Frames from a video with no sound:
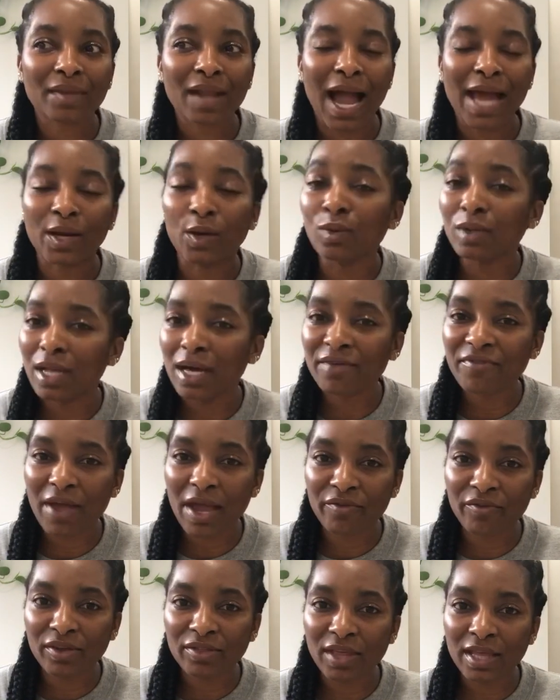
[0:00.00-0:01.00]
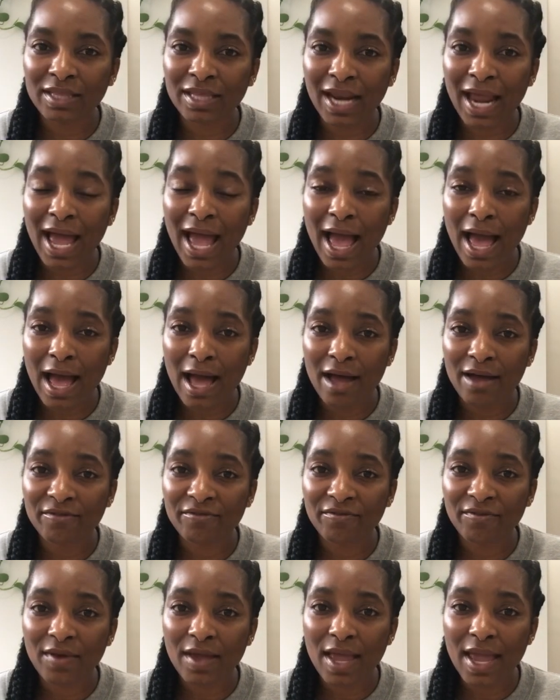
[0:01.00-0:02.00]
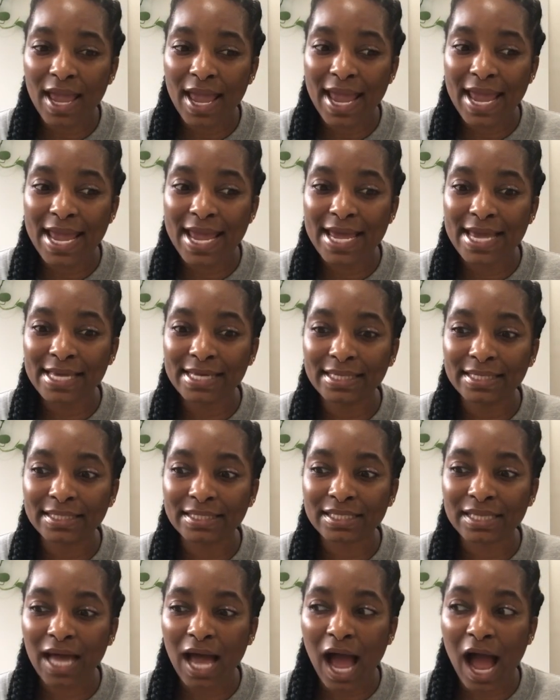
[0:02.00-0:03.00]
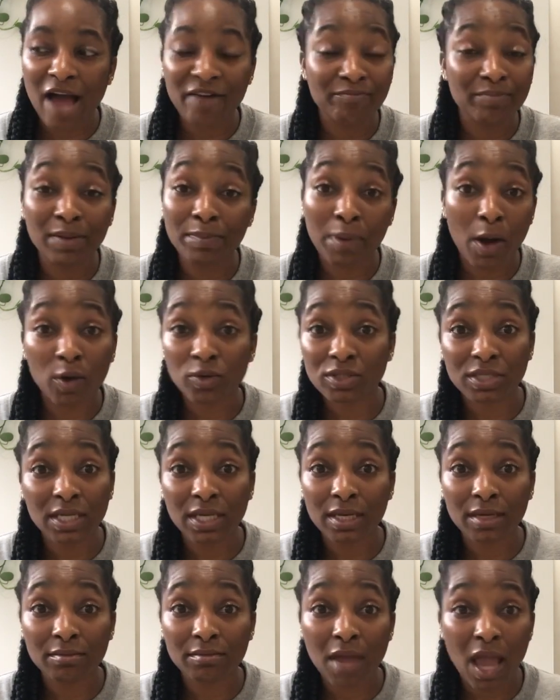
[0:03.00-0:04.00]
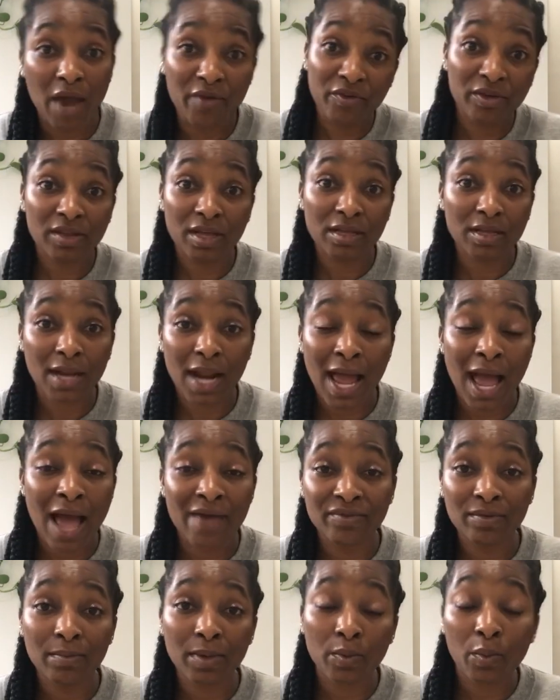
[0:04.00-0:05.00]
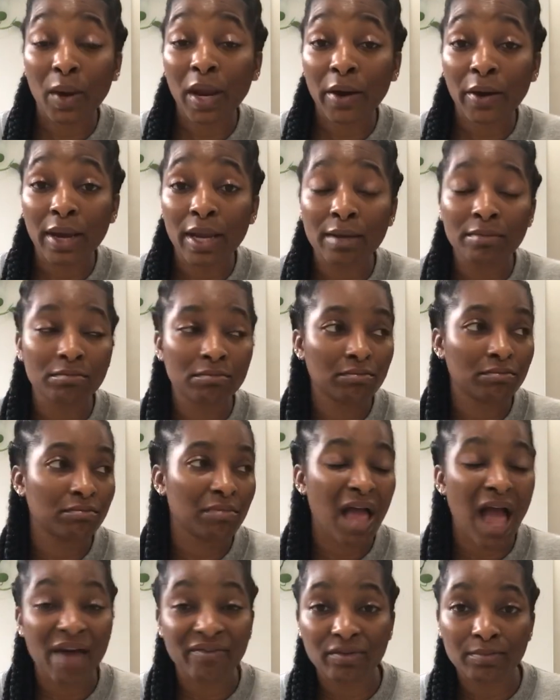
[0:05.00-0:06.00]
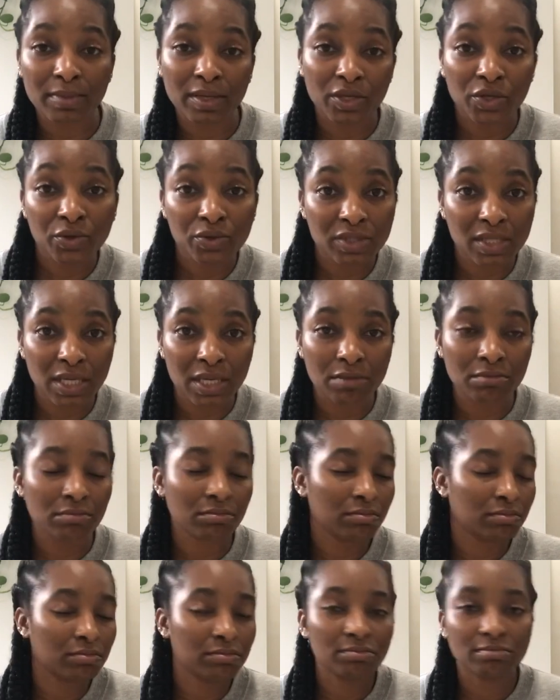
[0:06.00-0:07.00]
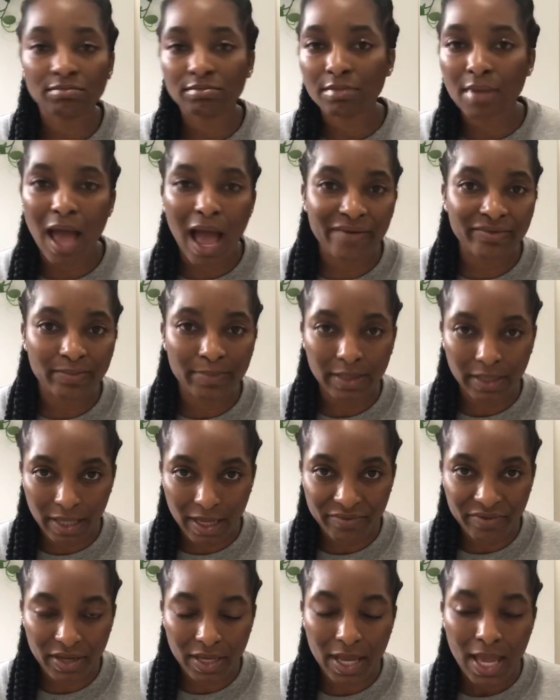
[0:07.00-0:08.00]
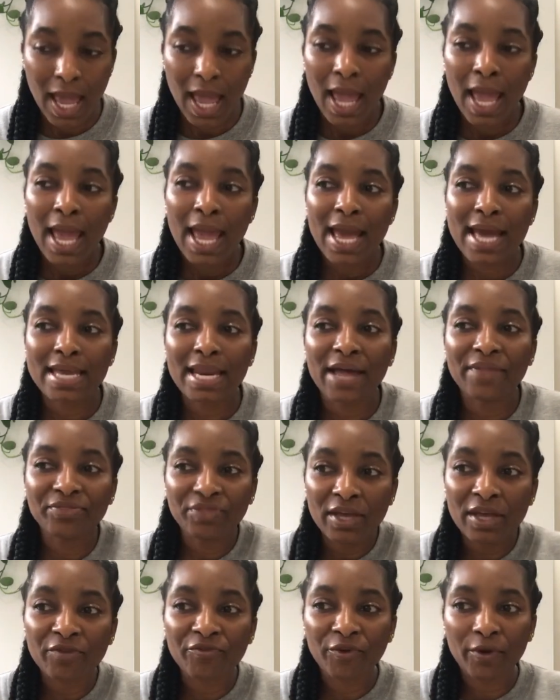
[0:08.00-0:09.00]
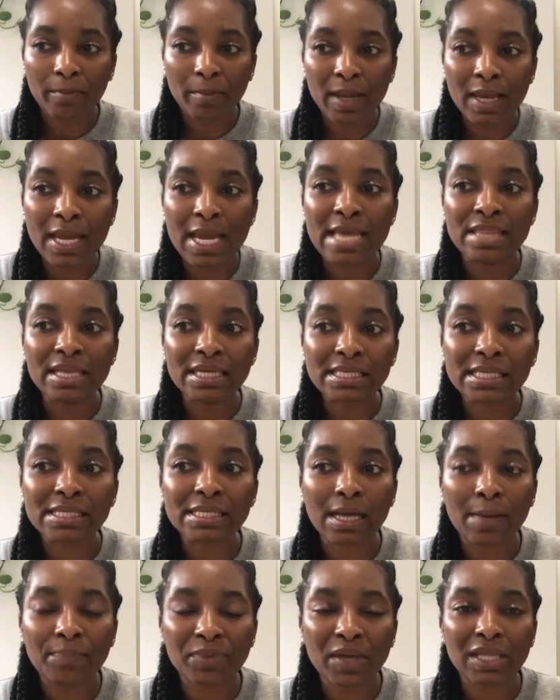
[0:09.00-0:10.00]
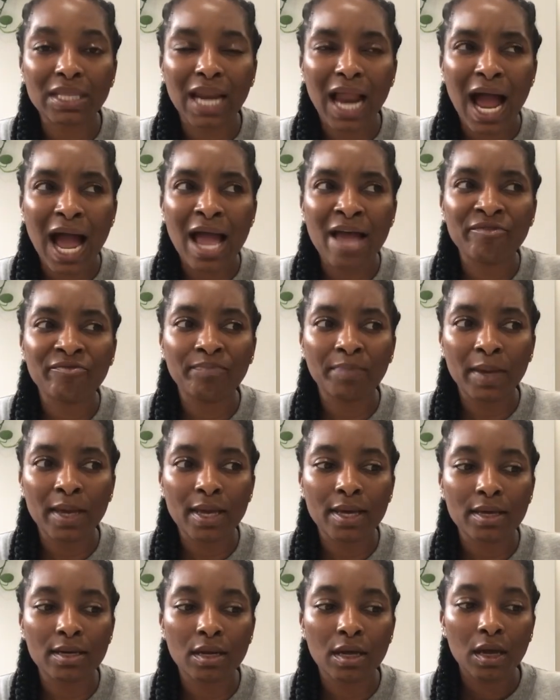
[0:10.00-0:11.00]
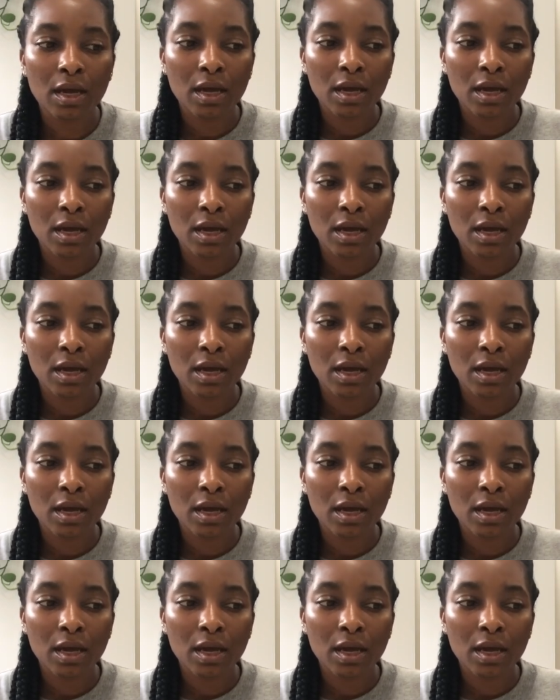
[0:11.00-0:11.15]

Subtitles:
don't love everything that I have, and I've been posting everything that I haven't been wearing, haven't been using, haven't been loving. And I think for me, and this is something that I have been